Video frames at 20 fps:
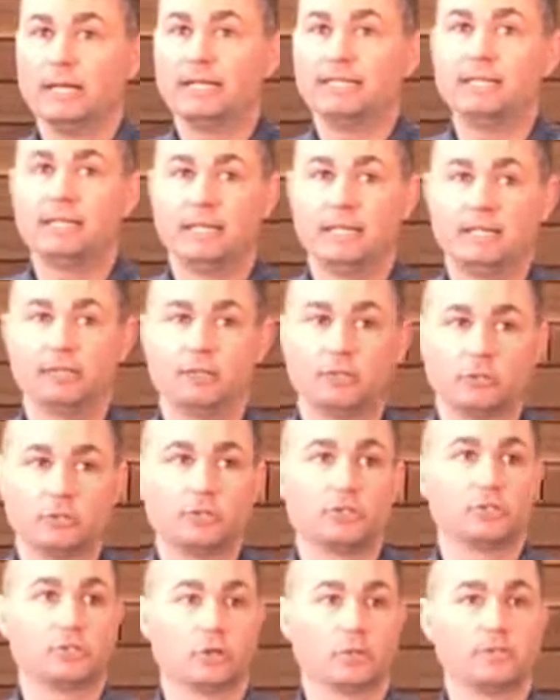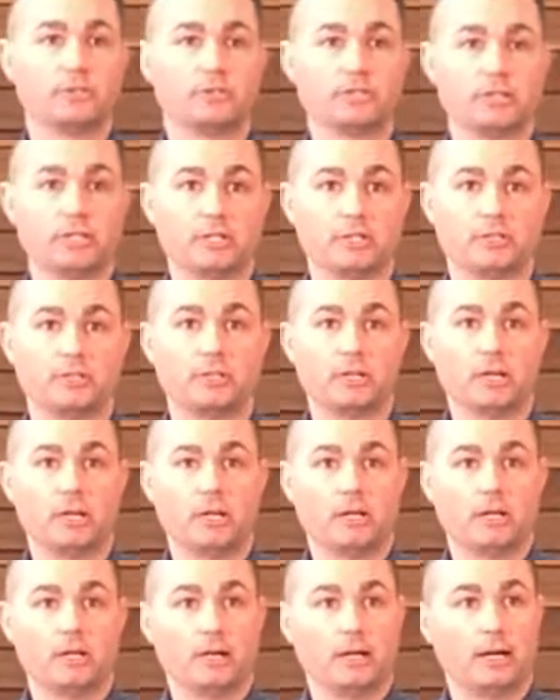getting those services
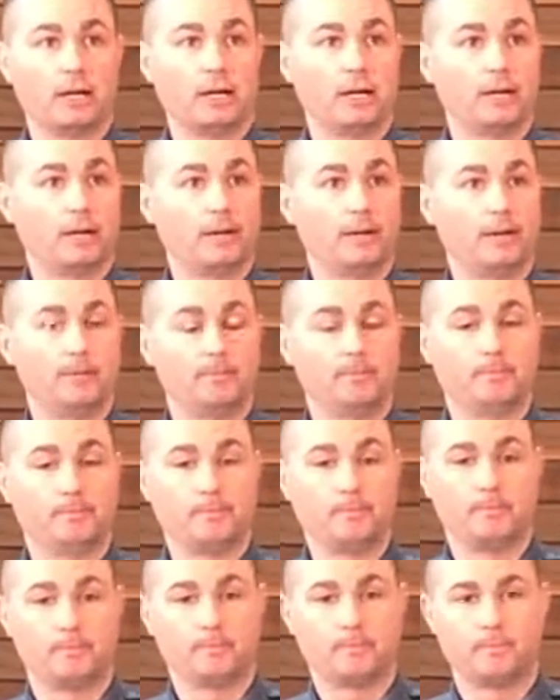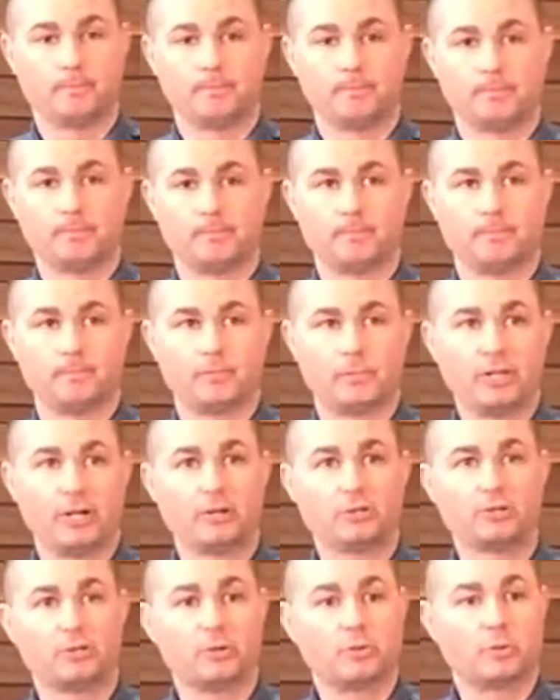there.
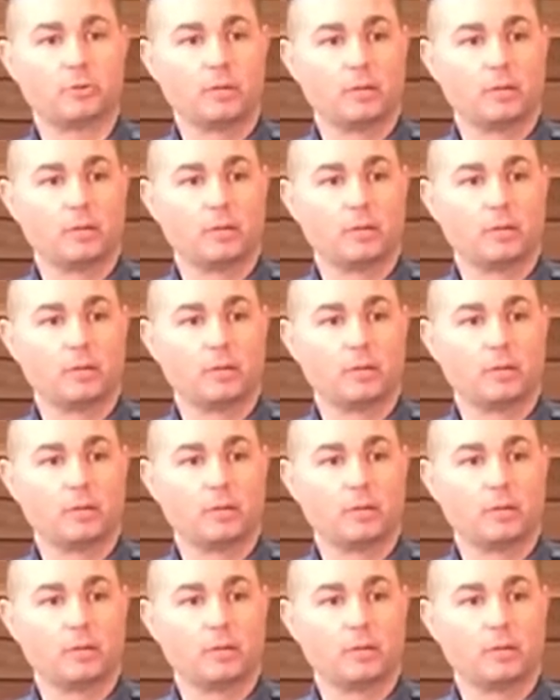So